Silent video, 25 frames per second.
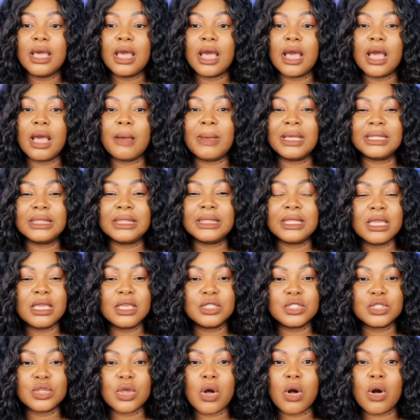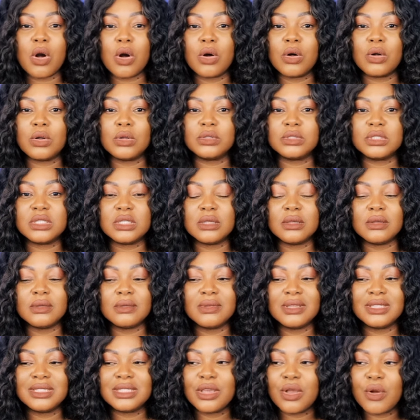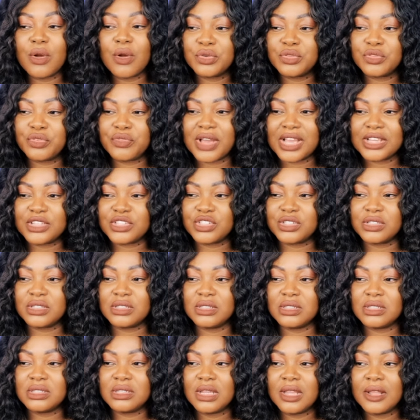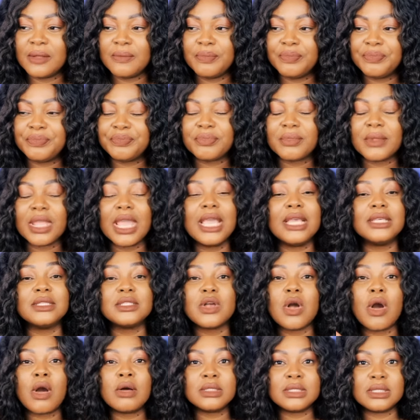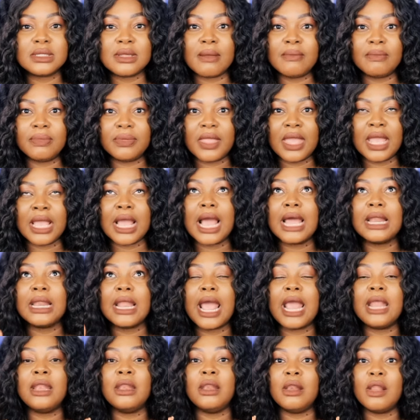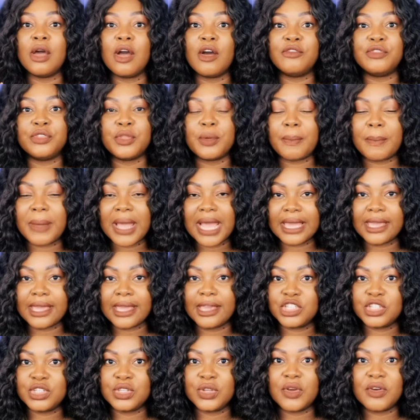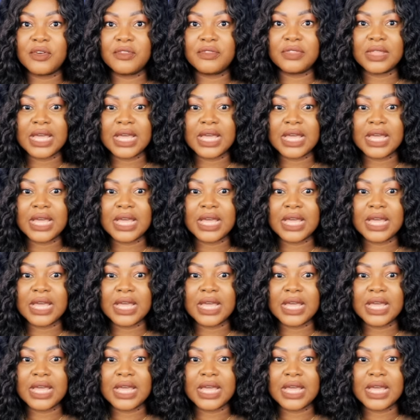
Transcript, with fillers: I think it's called, is it Old Fashioned? It's called something, and I love the packaging of